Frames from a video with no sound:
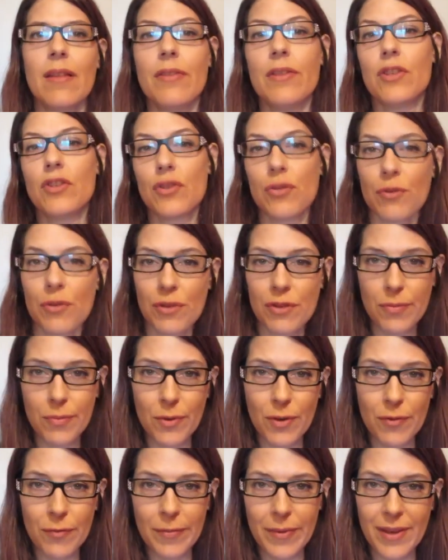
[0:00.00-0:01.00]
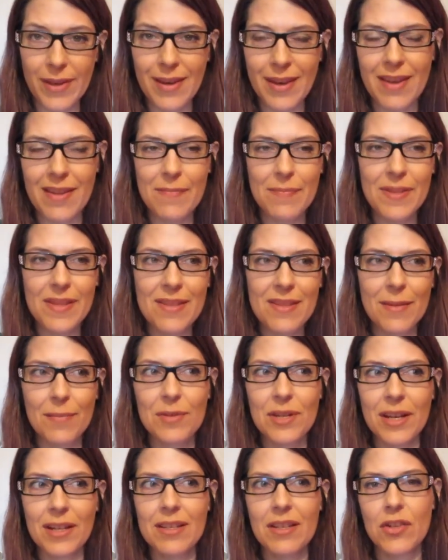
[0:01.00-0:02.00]
The truth movement has been
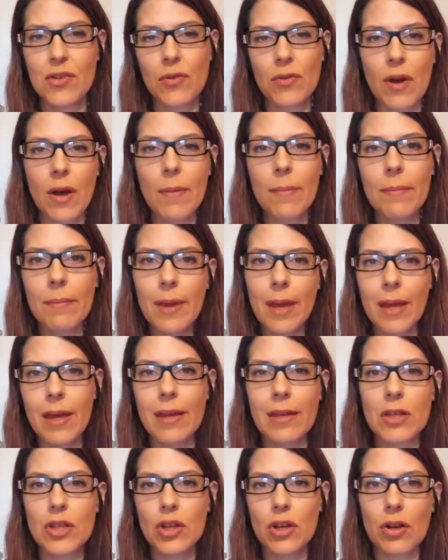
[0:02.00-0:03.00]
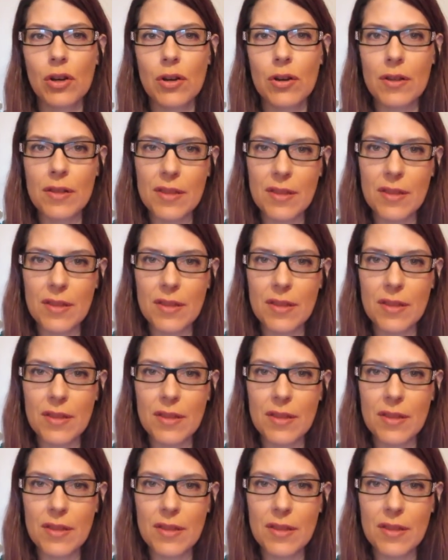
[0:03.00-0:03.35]
subjected to a major